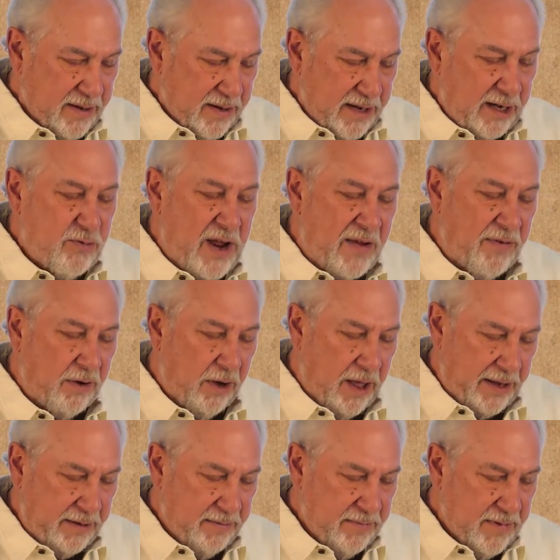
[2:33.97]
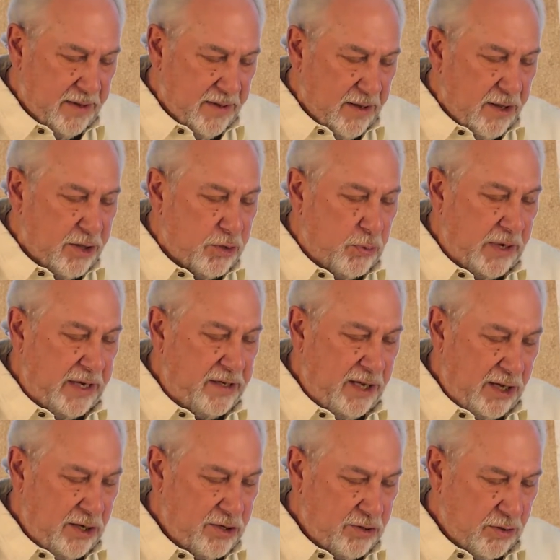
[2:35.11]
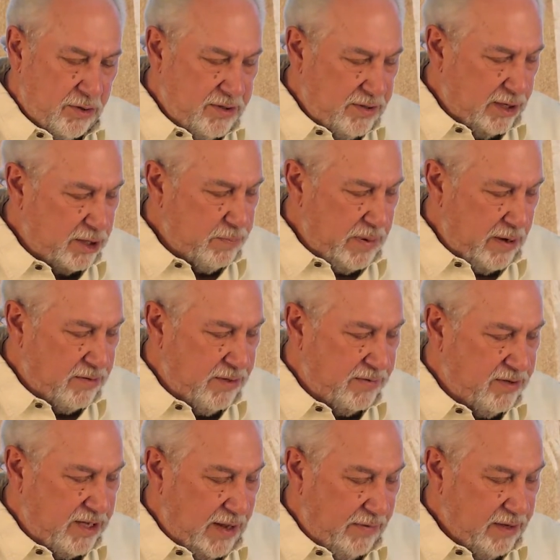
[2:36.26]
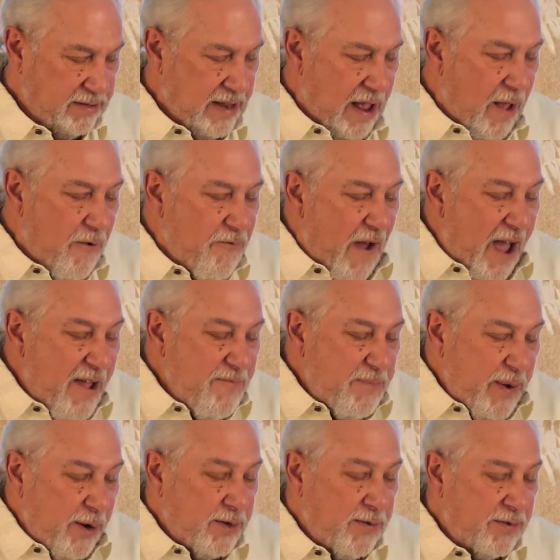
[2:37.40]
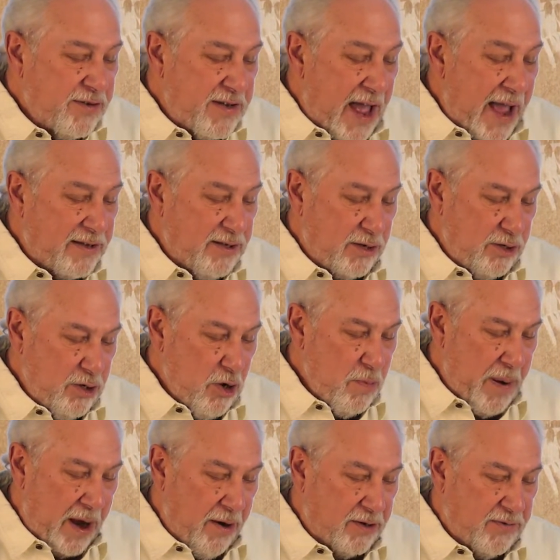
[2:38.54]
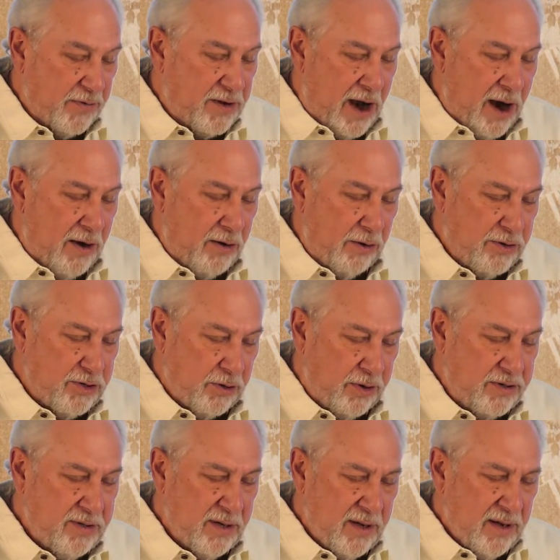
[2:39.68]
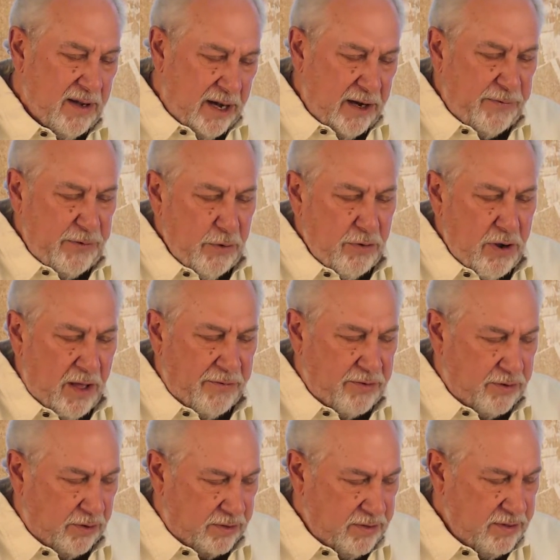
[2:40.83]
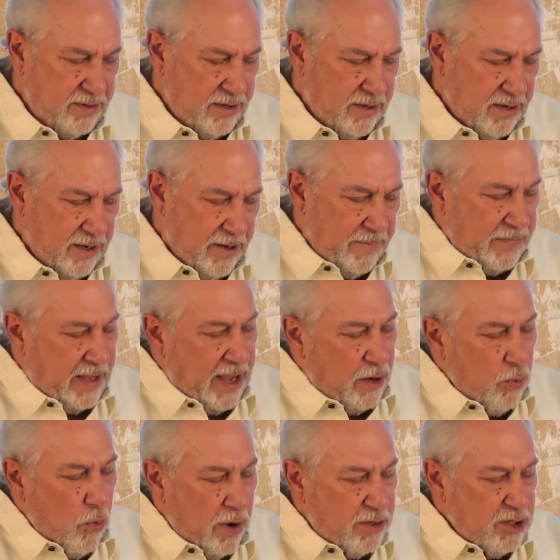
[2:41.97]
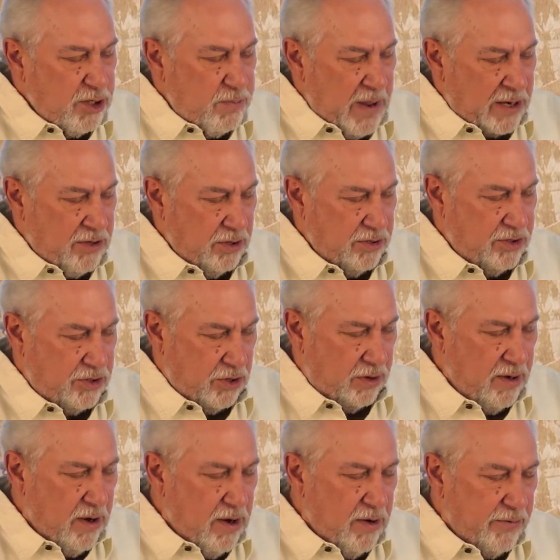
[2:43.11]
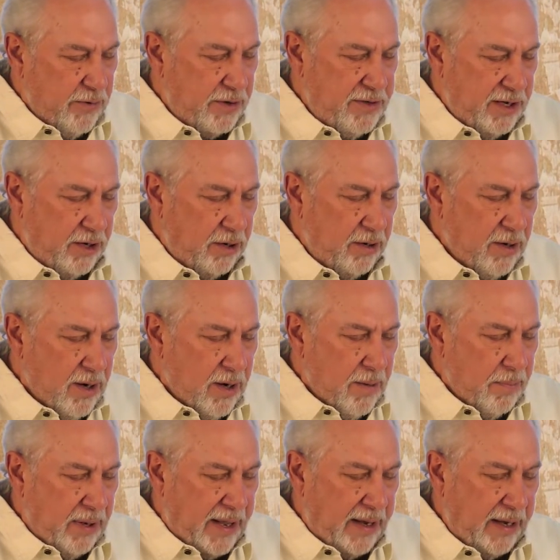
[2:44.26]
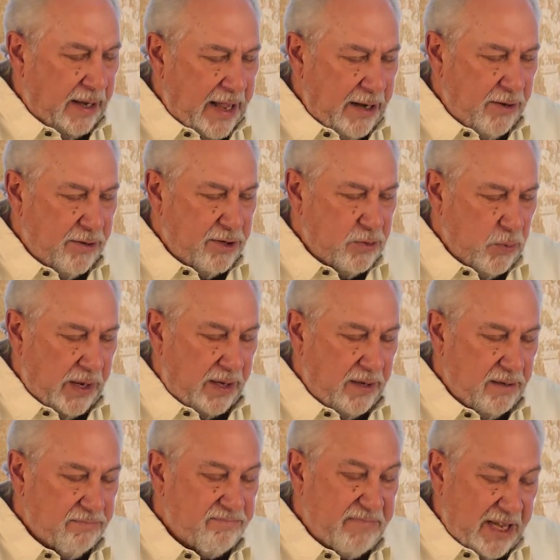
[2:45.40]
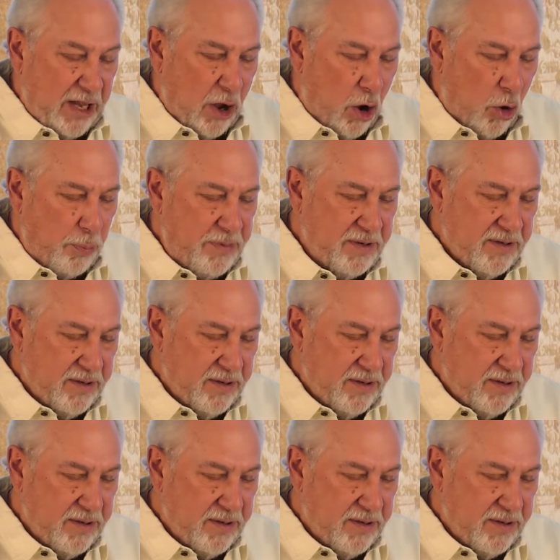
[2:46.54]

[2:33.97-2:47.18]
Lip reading: He traveled light. 3 T-shirts, 6 pairs of skivvies, 5 pairs of socks, and 2 pairs of cargo shorts, and a few golf shirts. He had one special shirt for a dinner planned later this week, he hoped.